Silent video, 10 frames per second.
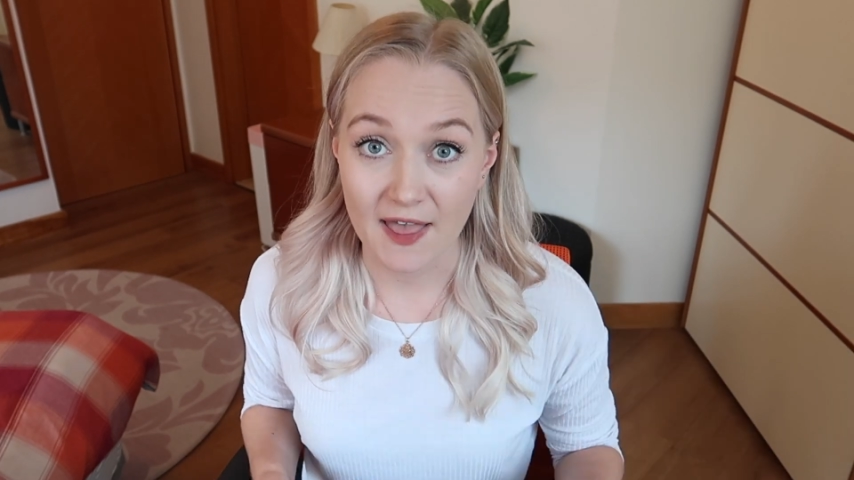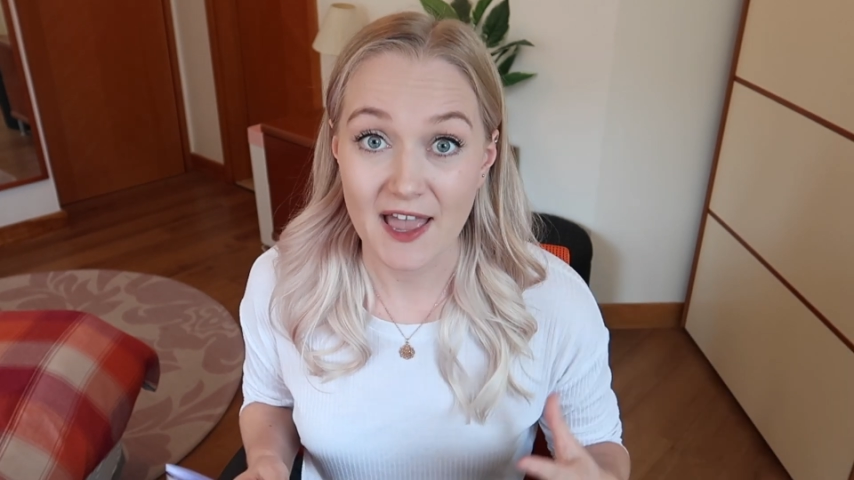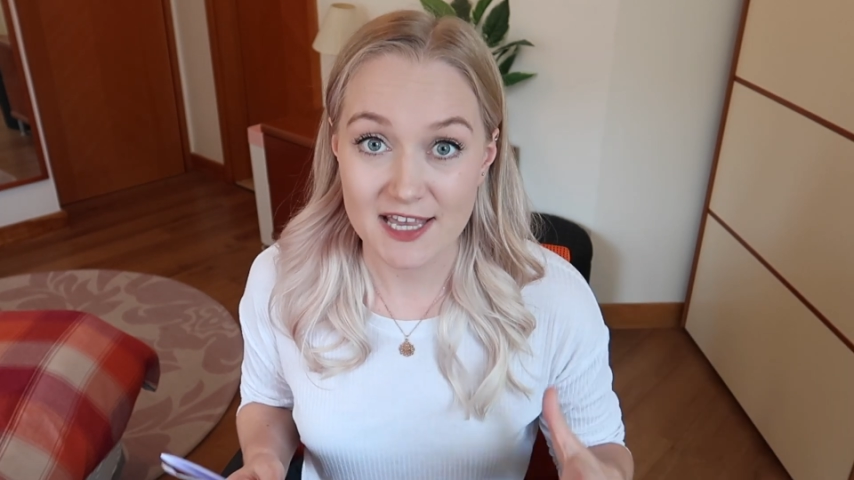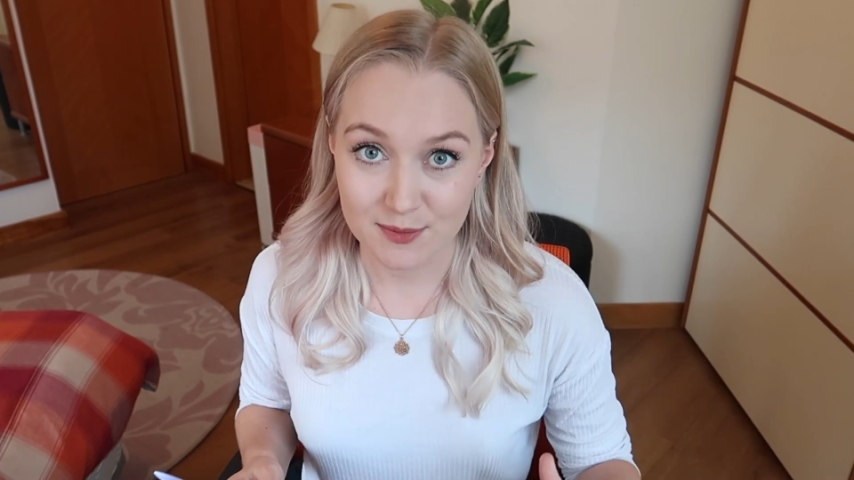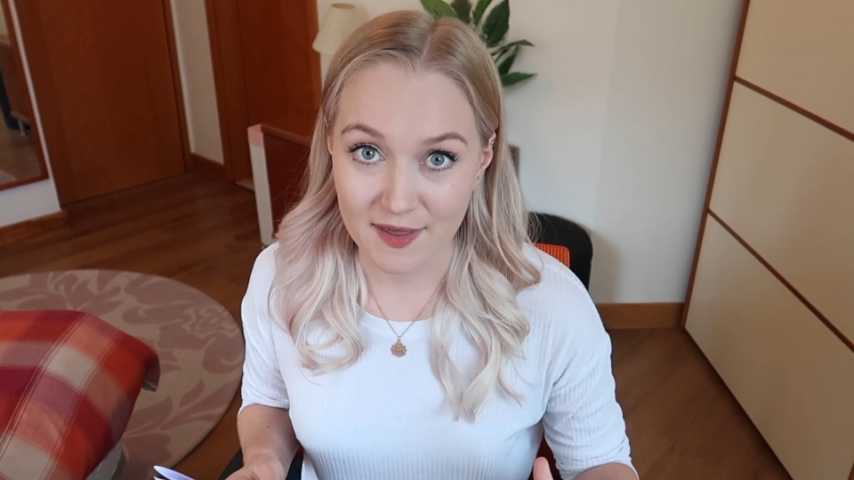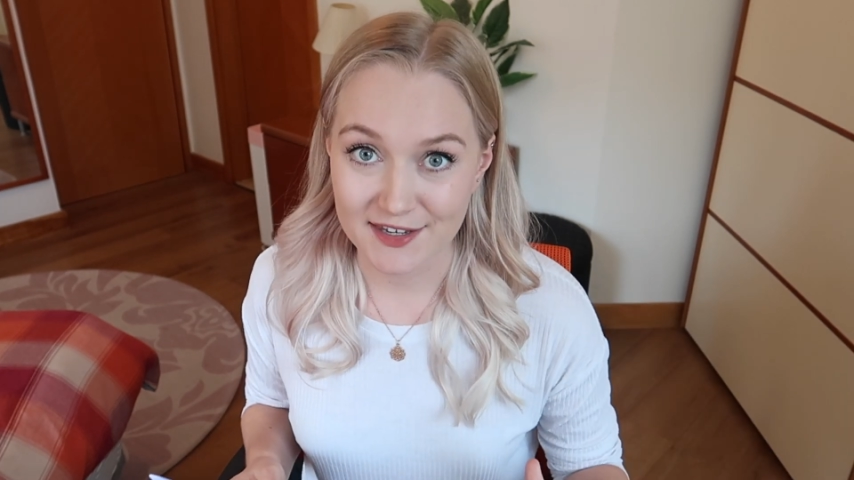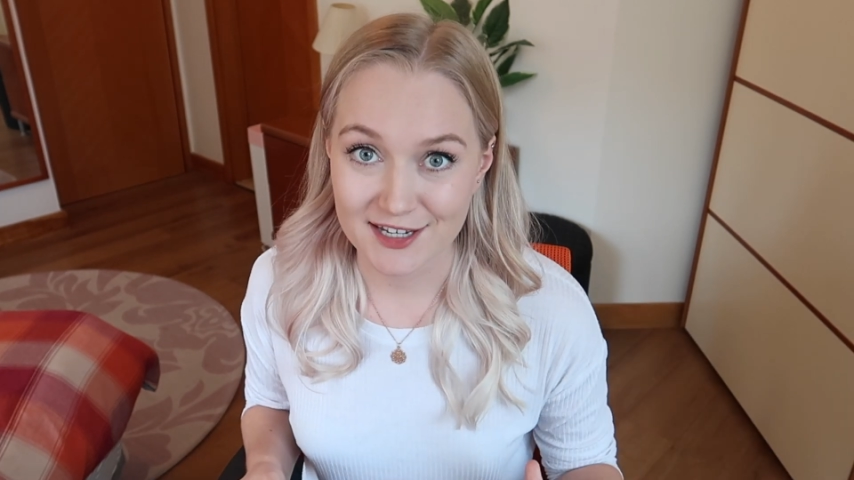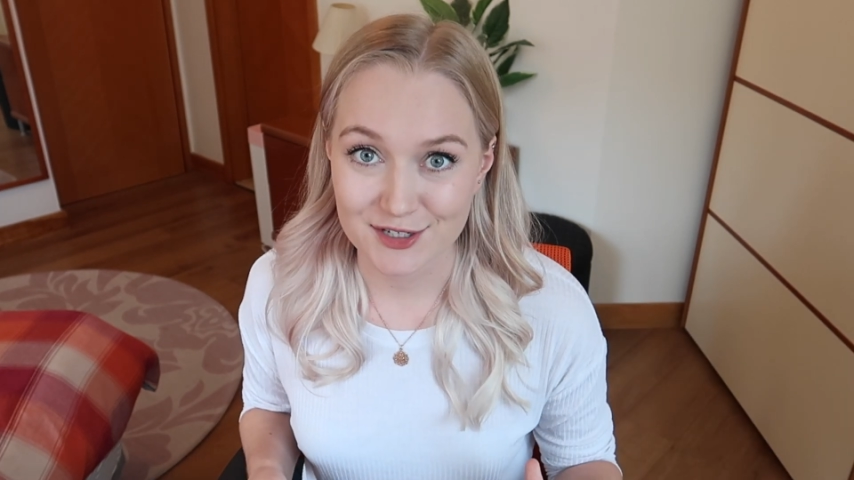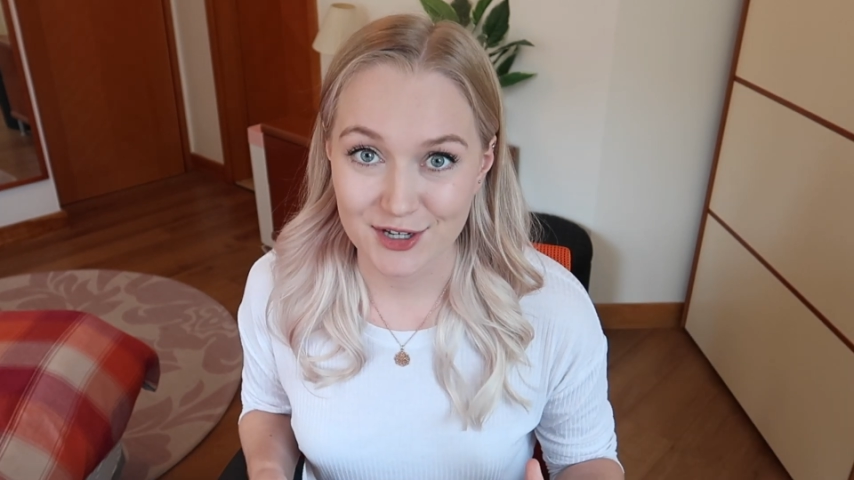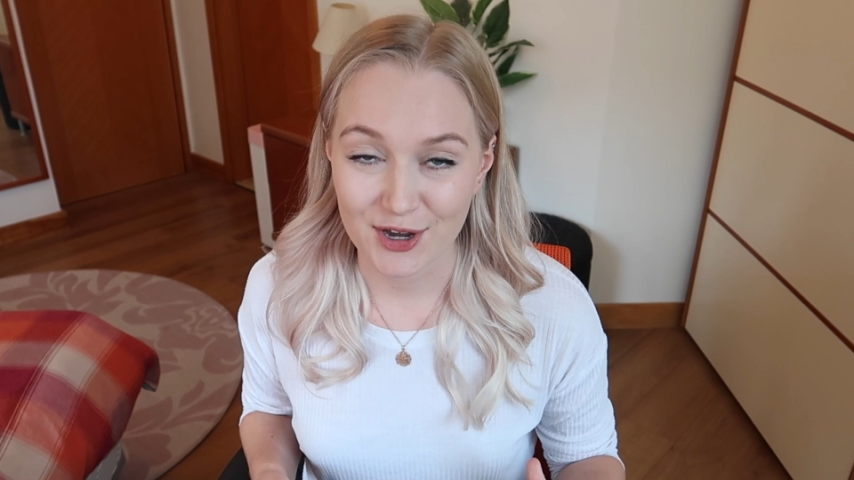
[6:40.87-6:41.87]
and that's where they
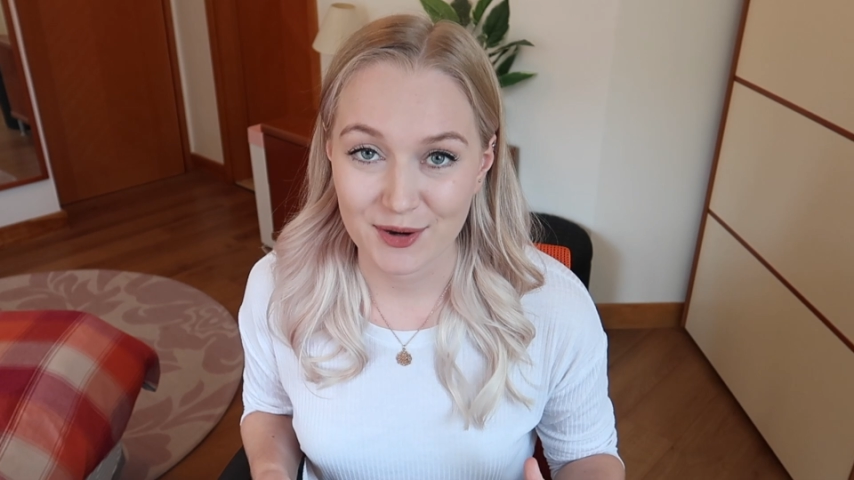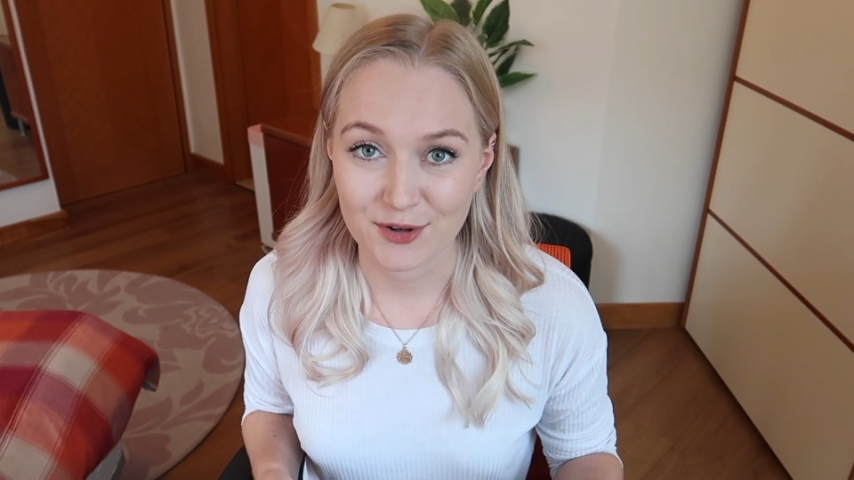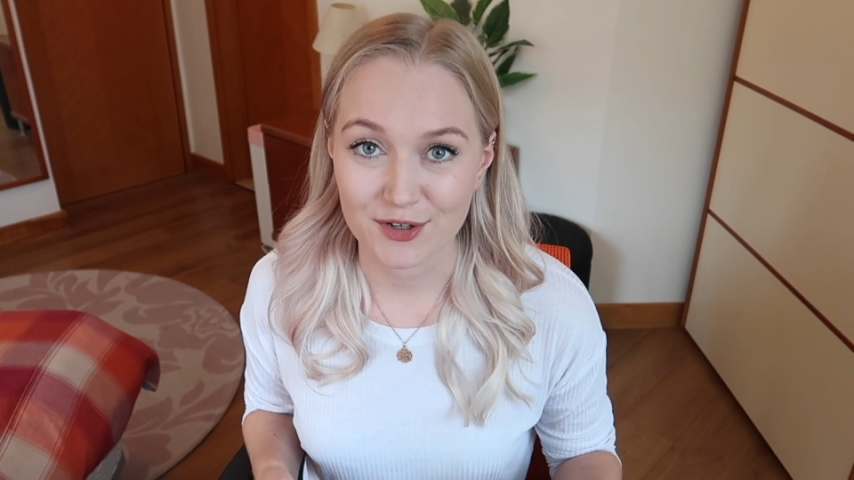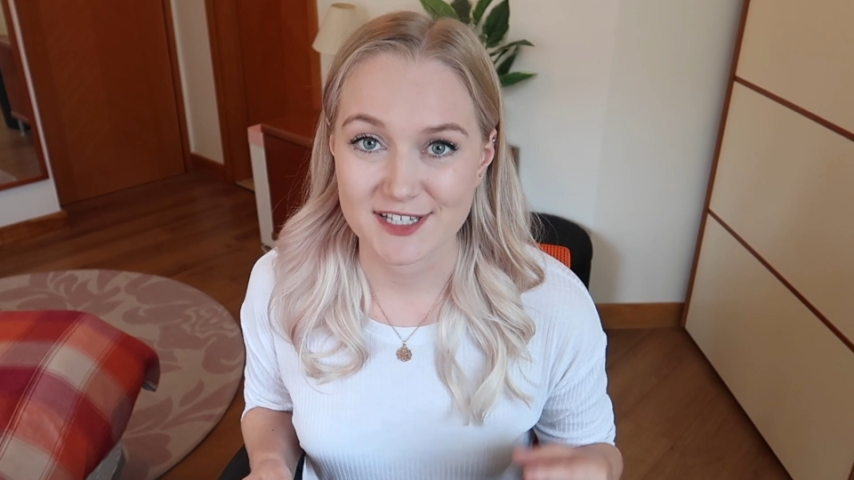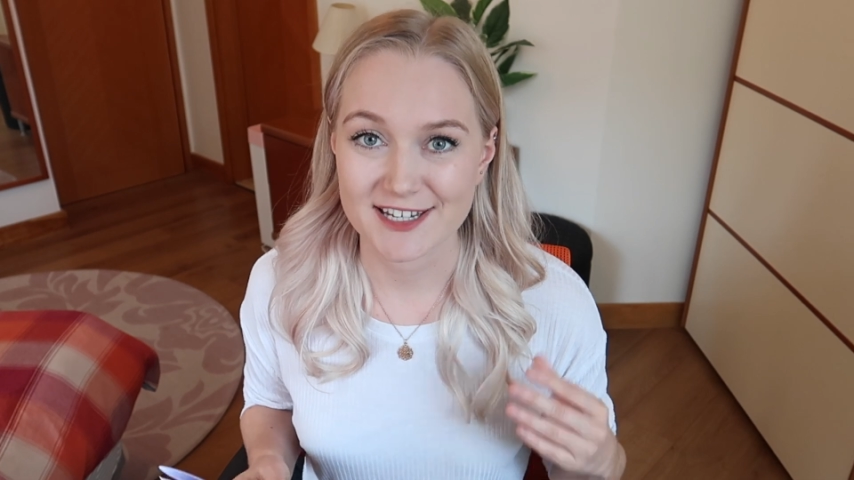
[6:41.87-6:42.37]
need to go in order